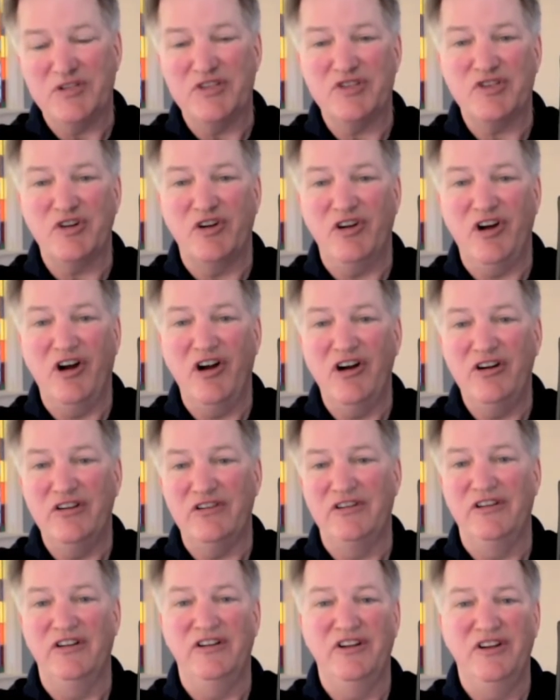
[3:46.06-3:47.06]
Is your
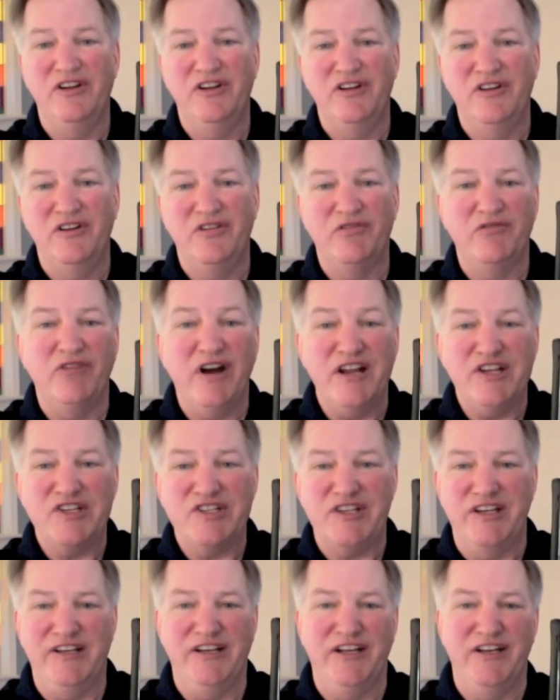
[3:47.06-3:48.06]
heart
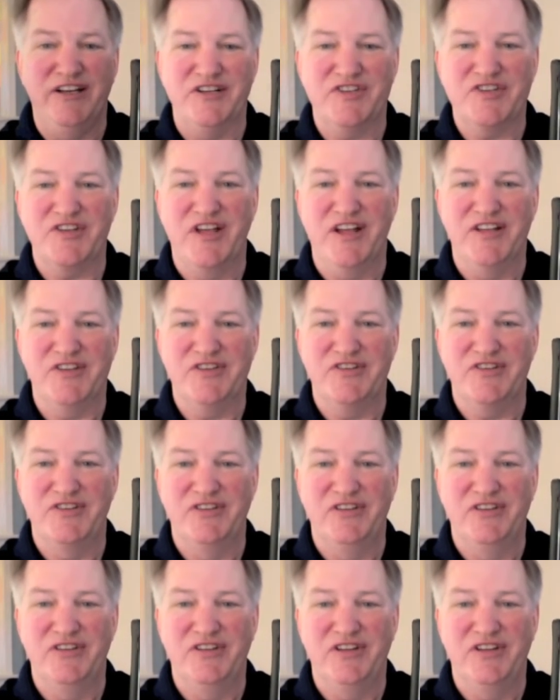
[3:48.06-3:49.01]
racing in a sense?